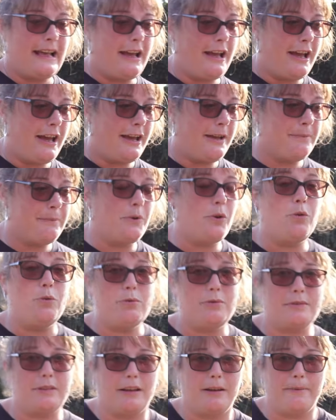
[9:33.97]
Um,
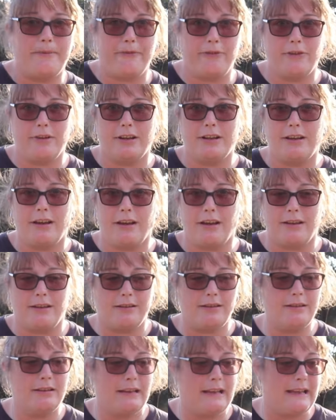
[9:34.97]
also, before I
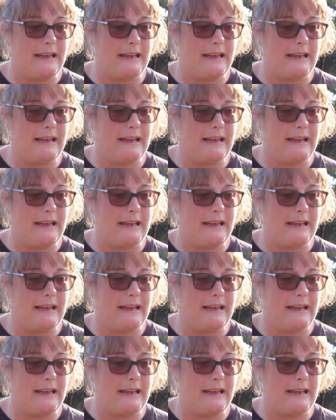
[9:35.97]
go,